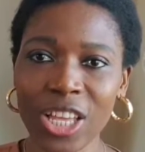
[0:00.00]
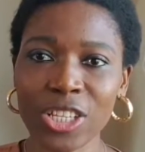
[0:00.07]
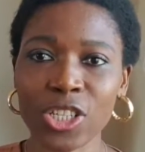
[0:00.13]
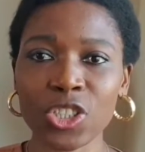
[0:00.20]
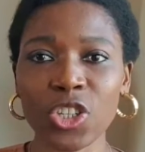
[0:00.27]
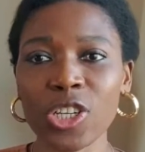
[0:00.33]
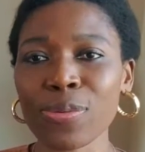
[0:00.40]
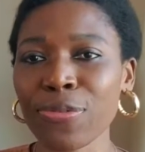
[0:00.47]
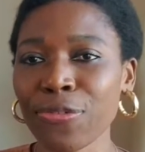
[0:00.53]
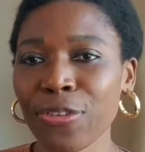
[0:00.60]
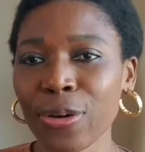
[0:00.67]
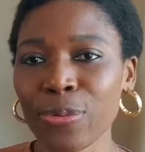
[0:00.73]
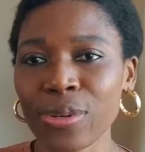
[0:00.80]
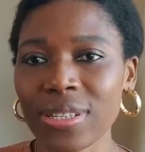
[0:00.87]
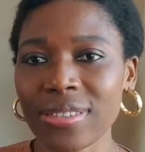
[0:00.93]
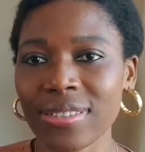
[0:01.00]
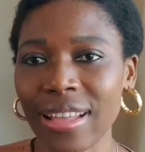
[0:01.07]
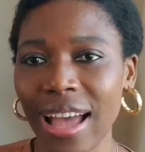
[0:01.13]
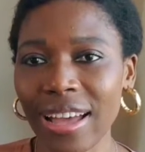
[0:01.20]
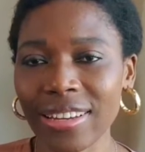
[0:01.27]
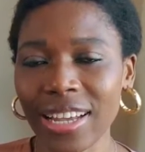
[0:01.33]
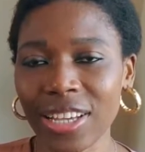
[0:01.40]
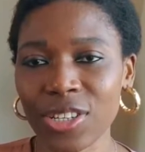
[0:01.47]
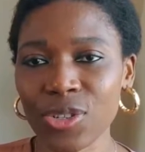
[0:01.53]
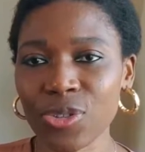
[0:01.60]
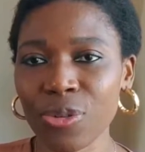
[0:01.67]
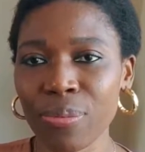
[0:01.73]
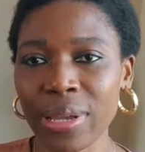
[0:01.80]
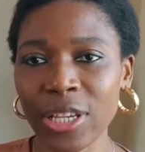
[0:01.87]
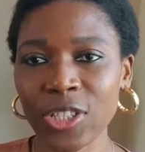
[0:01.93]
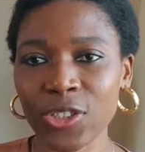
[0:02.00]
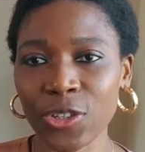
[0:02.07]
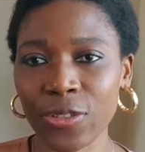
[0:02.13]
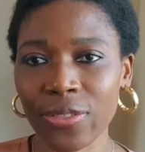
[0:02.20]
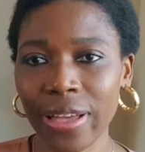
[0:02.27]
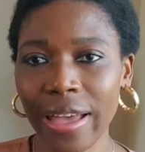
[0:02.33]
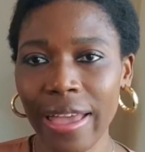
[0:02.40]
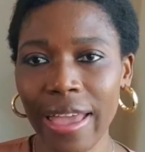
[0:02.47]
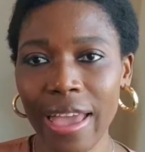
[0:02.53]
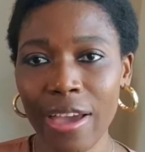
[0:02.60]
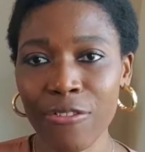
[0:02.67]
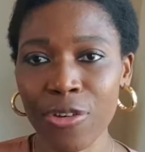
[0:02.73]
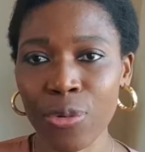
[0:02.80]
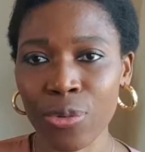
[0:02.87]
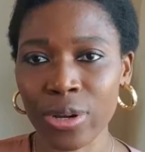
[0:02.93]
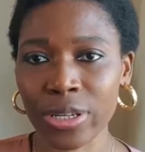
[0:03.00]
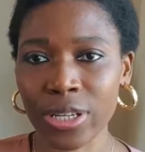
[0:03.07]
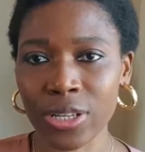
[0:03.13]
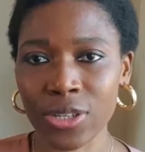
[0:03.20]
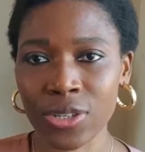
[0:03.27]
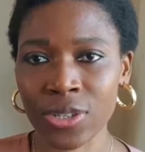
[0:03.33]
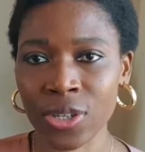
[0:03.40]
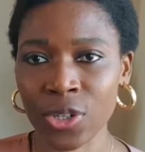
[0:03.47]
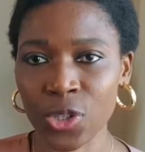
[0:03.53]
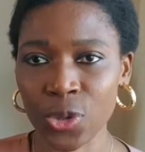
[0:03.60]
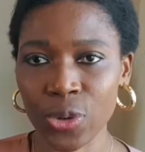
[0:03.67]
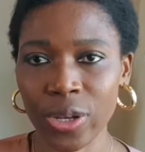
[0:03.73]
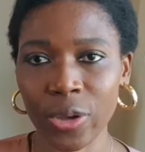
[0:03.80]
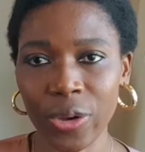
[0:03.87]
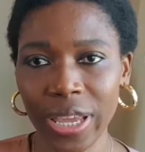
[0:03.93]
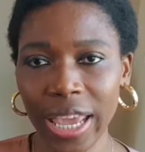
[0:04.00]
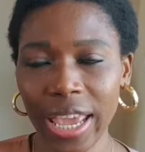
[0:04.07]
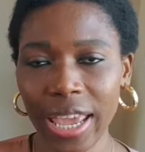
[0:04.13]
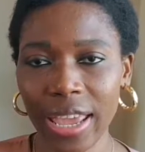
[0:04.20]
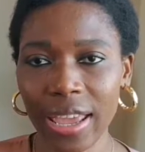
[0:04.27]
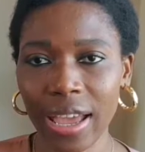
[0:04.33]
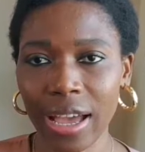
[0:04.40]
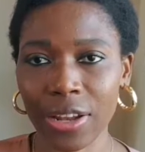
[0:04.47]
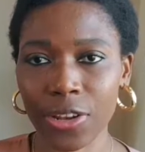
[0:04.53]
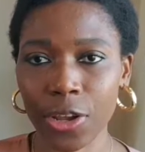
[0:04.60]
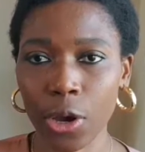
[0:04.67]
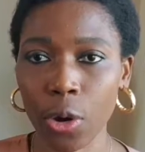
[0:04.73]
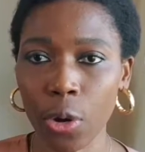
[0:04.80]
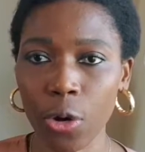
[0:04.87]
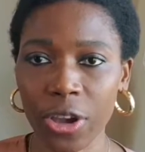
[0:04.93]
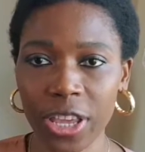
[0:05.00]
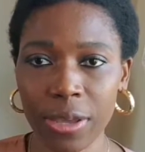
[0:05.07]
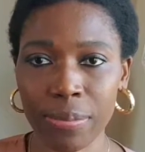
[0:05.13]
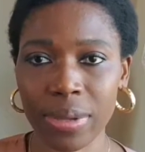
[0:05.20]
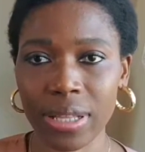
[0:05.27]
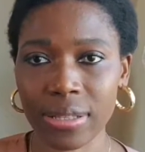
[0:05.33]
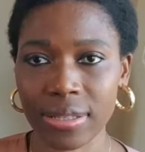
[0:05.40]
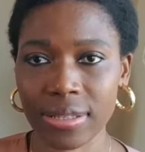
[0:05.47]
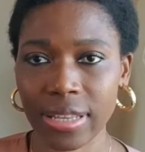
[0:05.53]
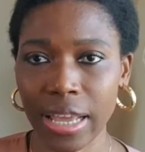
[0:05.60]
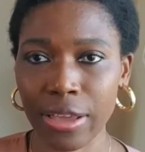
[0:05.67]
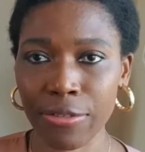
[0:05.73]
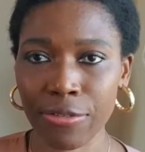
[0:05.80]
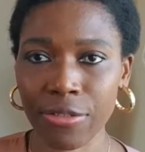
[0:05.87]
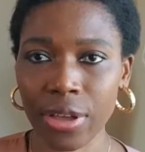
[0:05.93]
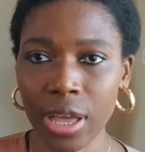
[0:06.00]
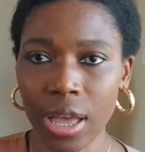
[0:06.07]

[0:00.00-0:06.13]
So just before we start, I just want to make sure that everyone is doing okay and you're all keeping safe